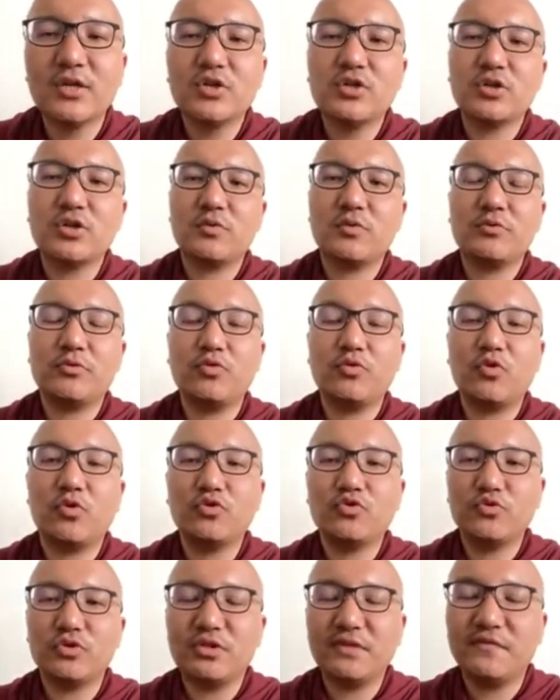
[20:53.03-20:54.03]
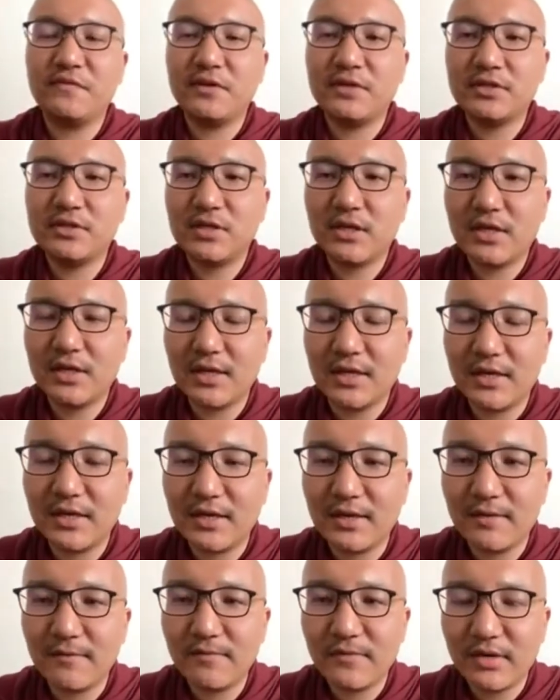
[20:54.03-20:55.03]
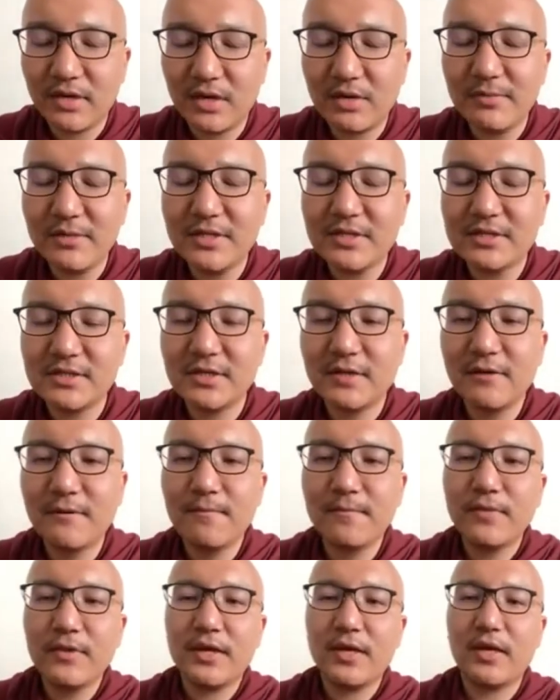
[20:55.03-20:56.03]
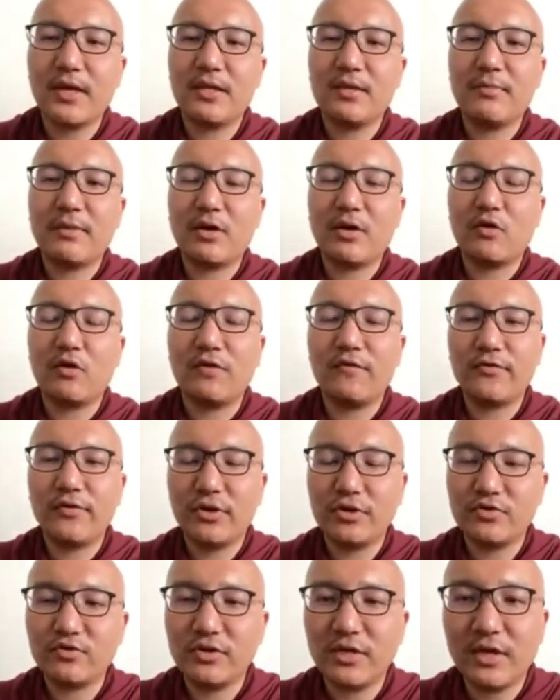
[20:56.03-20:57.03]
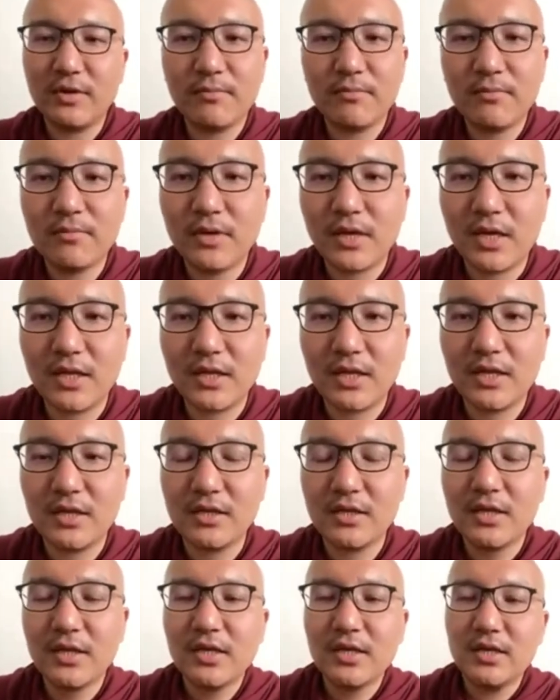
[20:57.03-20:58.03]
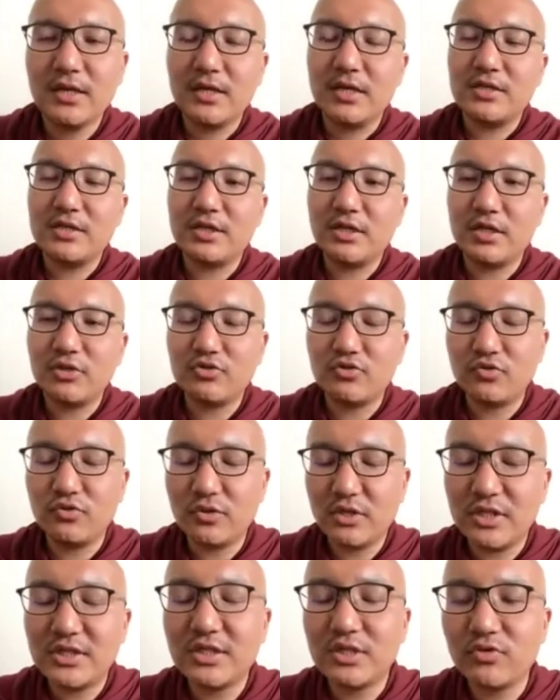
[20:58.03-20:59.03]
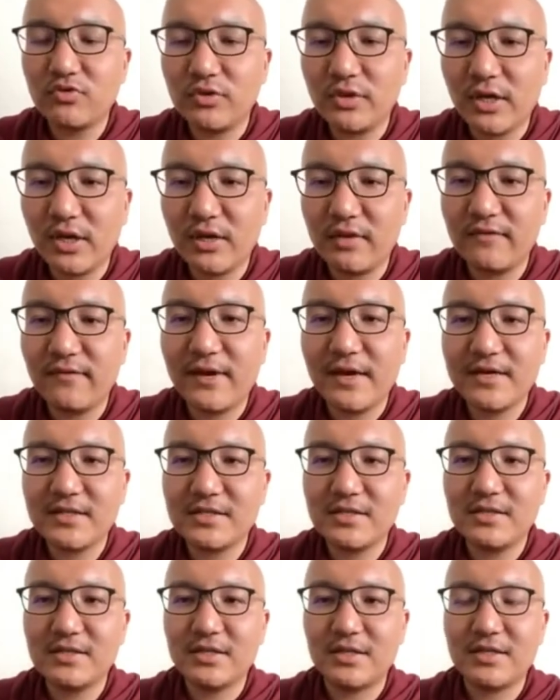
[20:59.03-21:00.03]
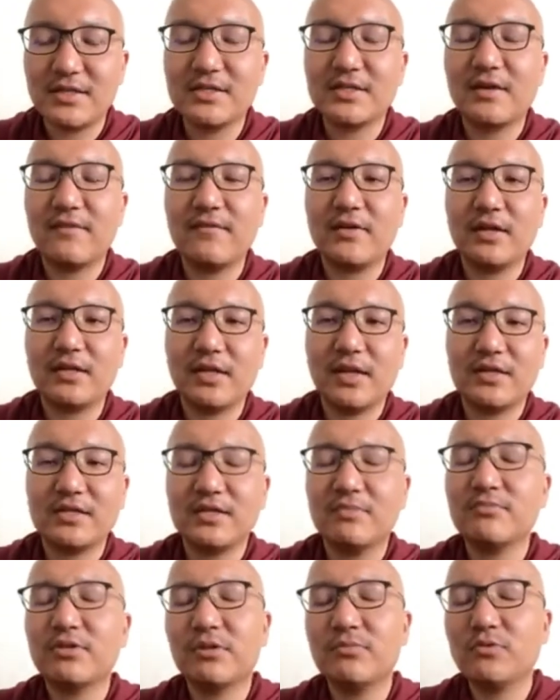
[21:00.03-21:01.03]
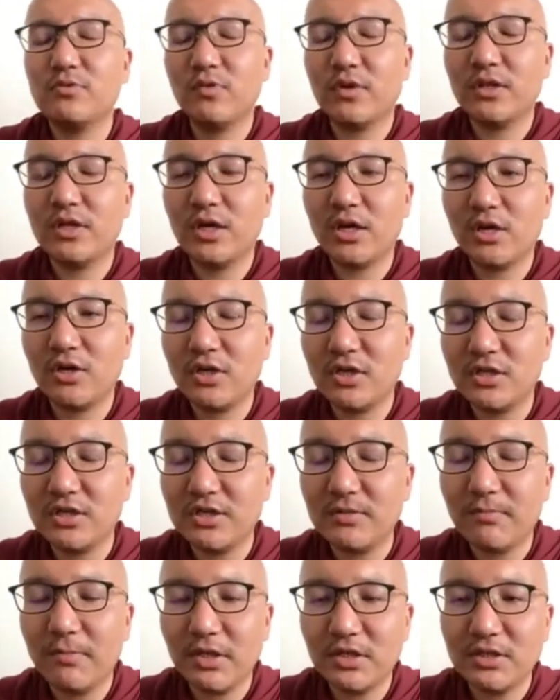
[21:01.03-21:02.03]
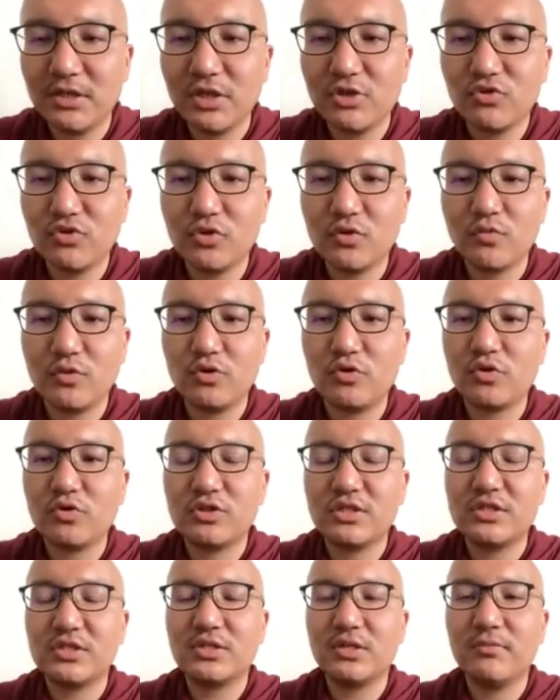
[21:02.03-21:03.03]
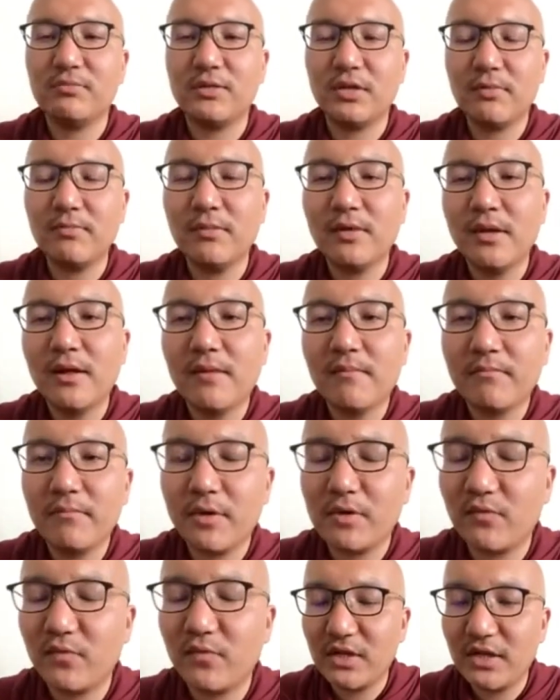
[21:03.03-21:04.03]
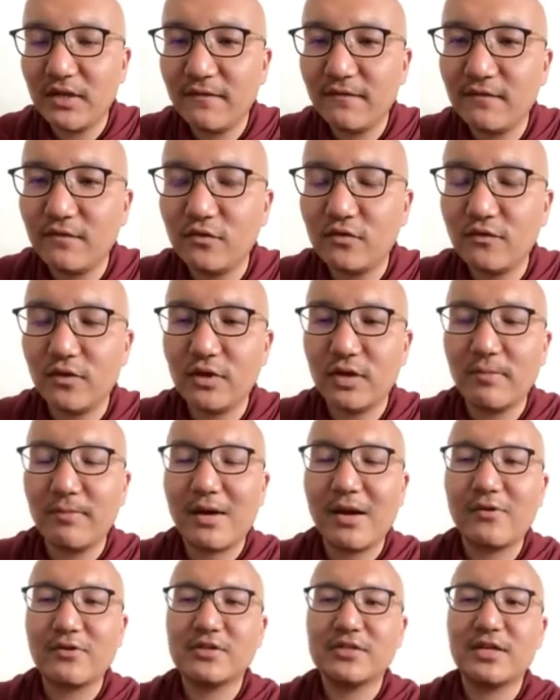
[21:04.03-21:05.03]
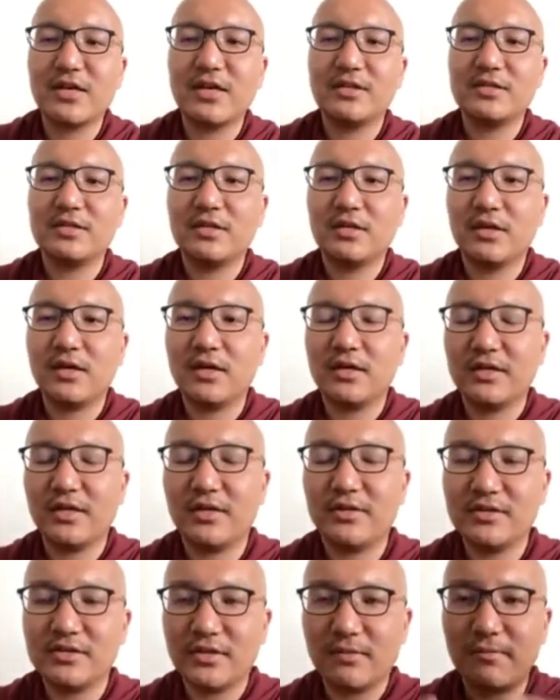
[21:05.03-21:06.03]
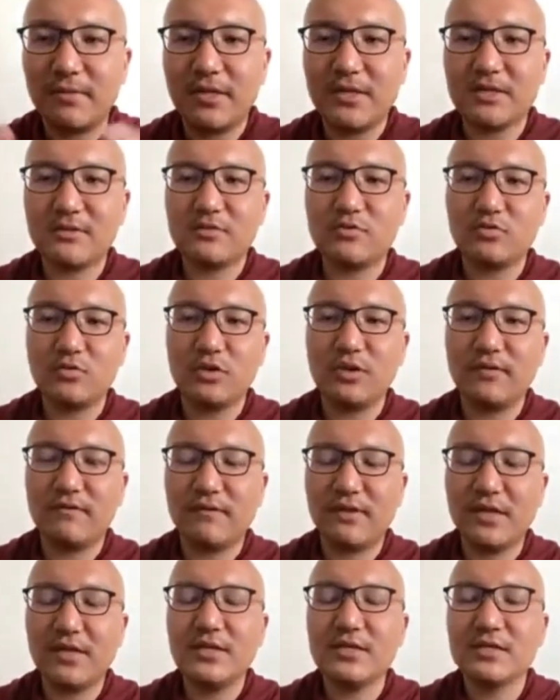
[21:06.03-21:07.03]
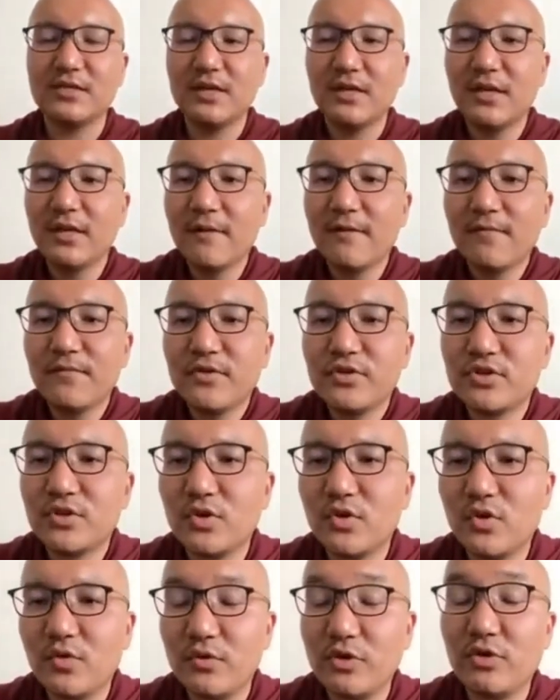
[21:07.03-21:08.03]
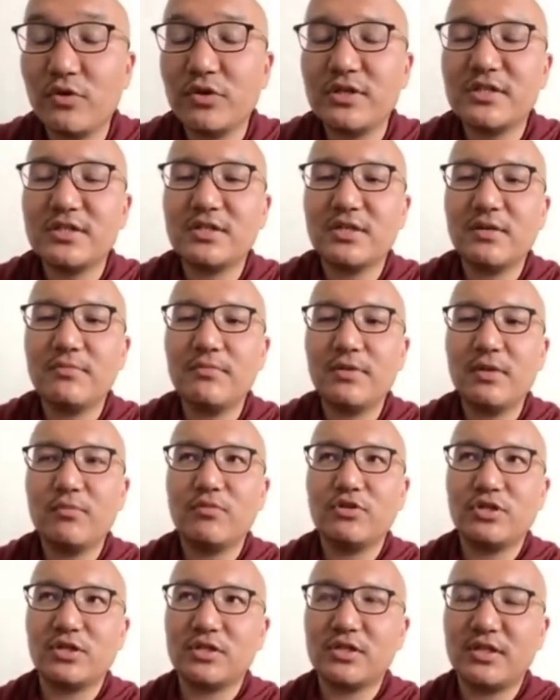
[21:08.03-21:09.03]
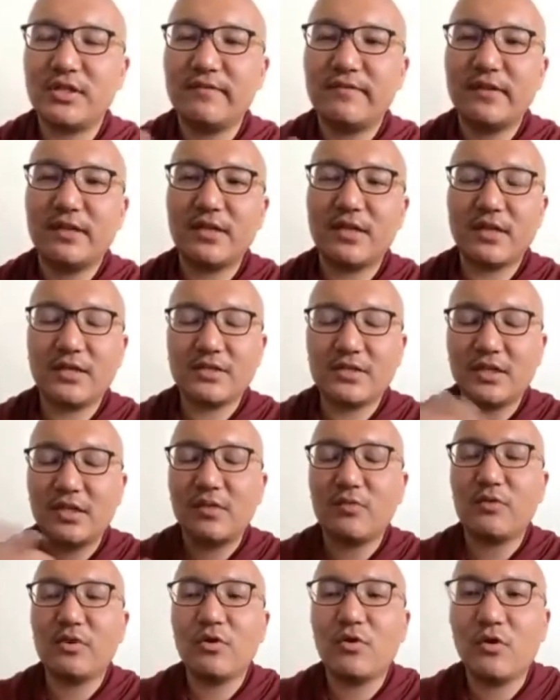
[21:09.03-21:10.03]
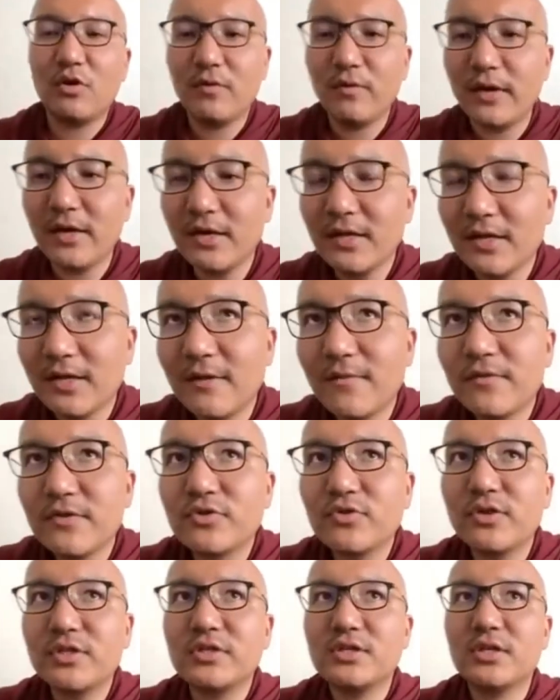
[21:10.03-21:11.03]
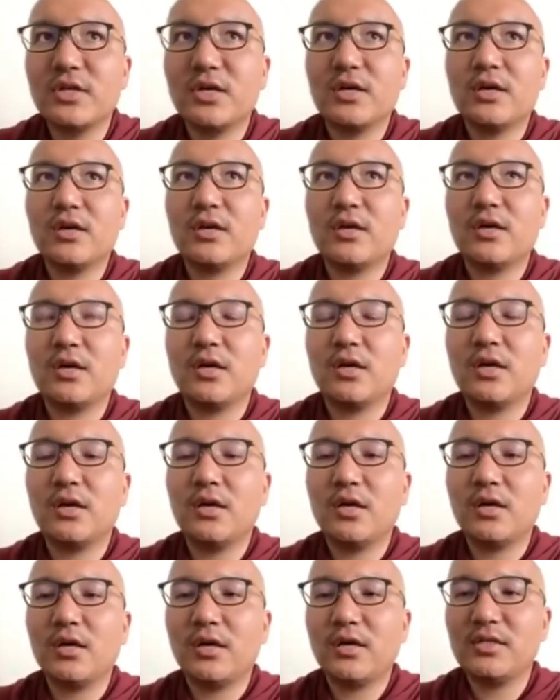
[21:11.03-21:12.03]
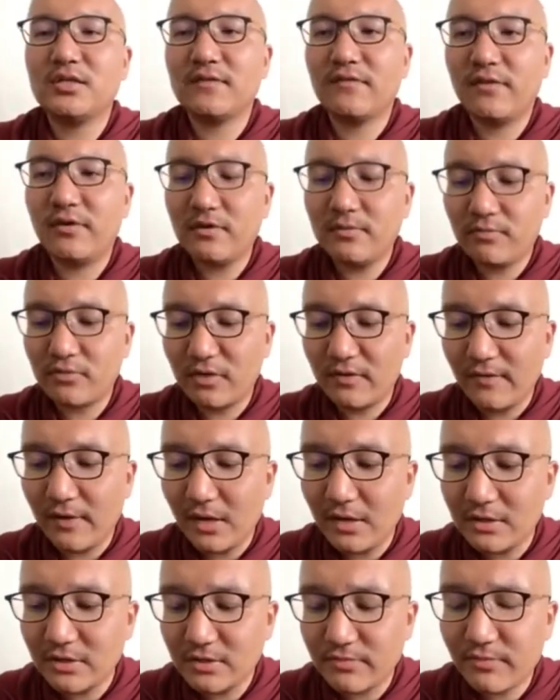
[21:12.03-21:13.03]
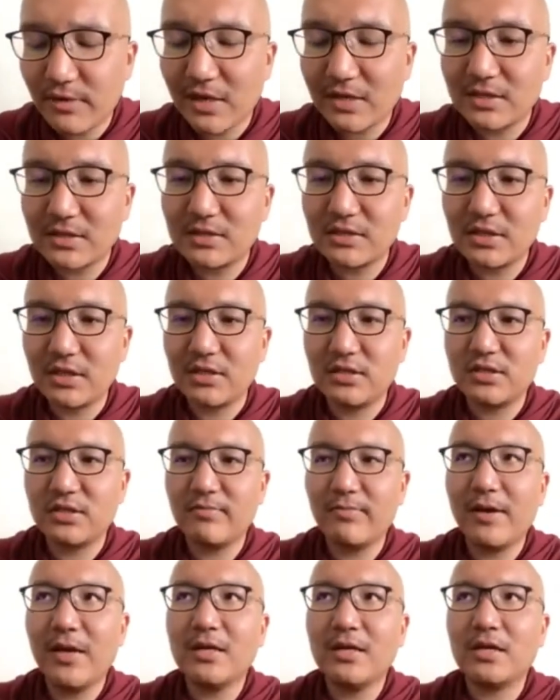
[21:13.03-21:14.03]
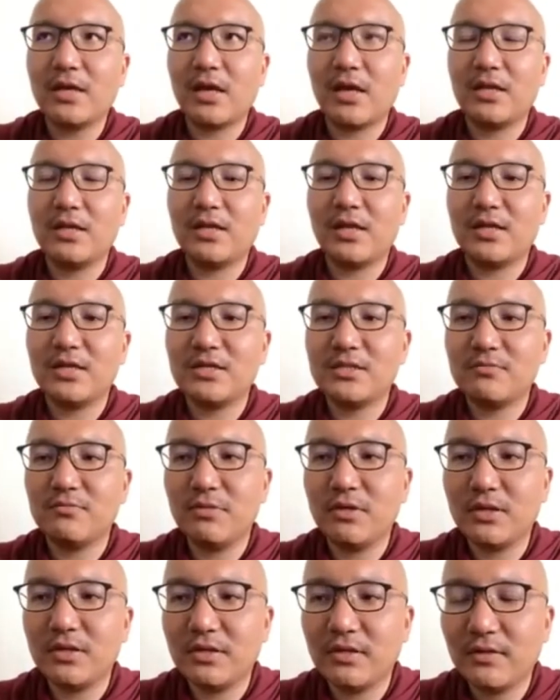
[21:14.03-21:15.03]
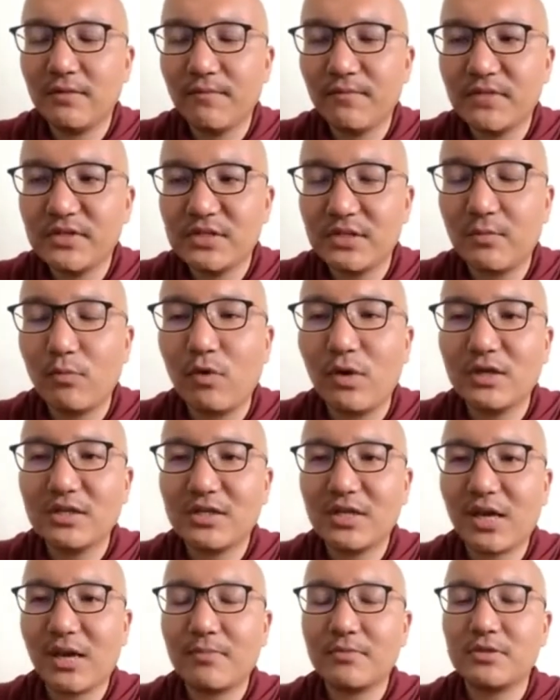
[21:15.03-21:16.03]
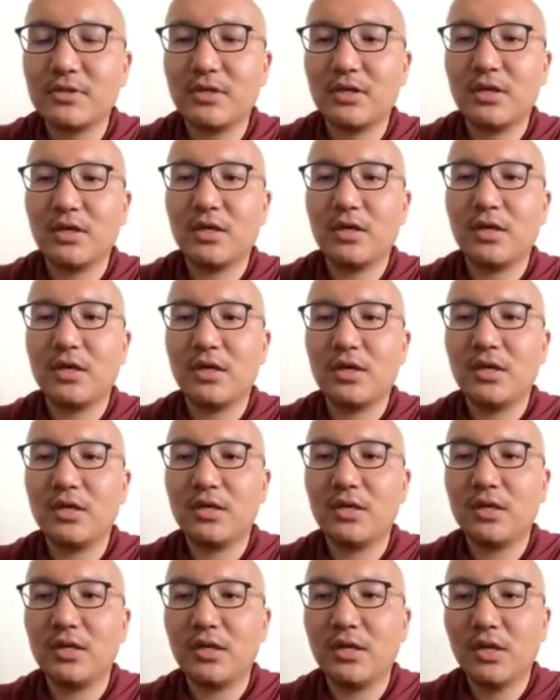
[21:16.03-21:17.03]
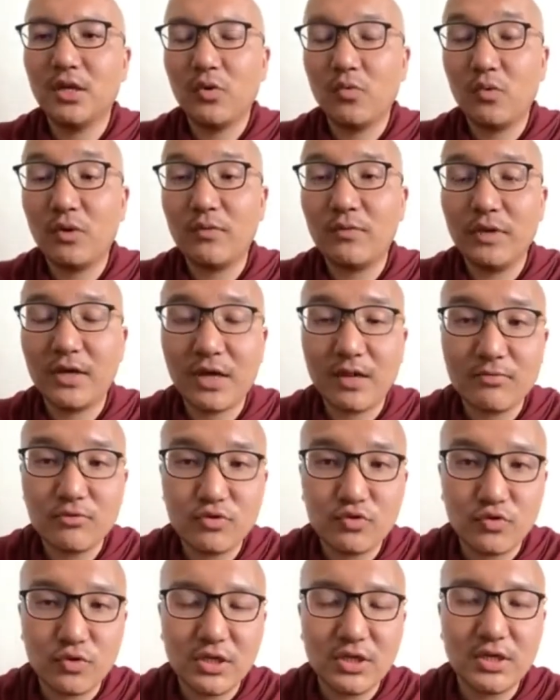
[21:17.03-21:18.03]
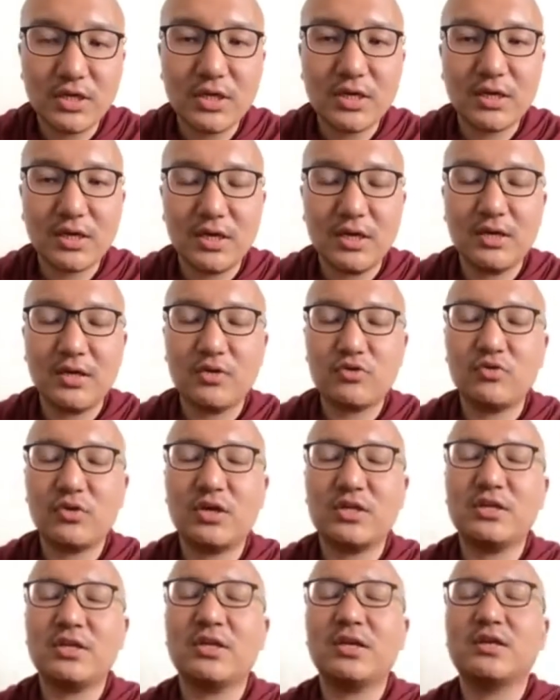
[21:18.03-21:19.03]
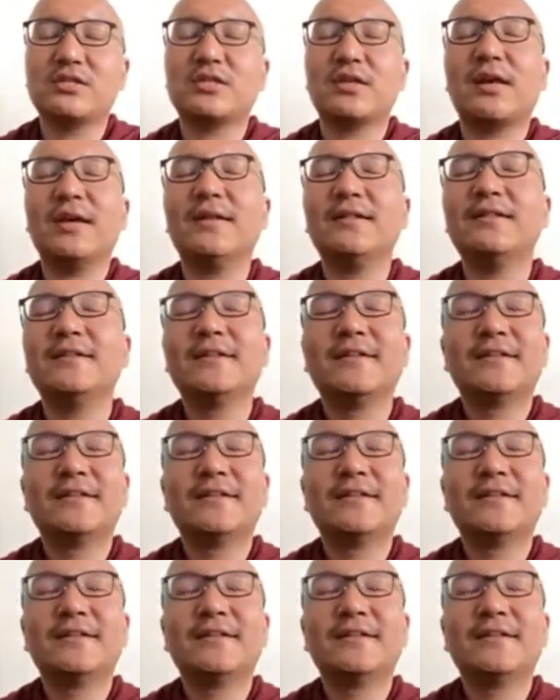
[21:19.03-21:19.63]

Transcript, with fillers: So we would go to different um, hermits and make offering to them and then listening to listen to their advices and stuff like that sometimes when they are in deep meditation we don't disturb them but we food for them outside uh, there is a place to leave things so we don't disturb them we just leave the things and then we go away so it's a uh, it's a very prevalent practice in tibet and that has been somewhat kept uh, in when we came to india in, in exile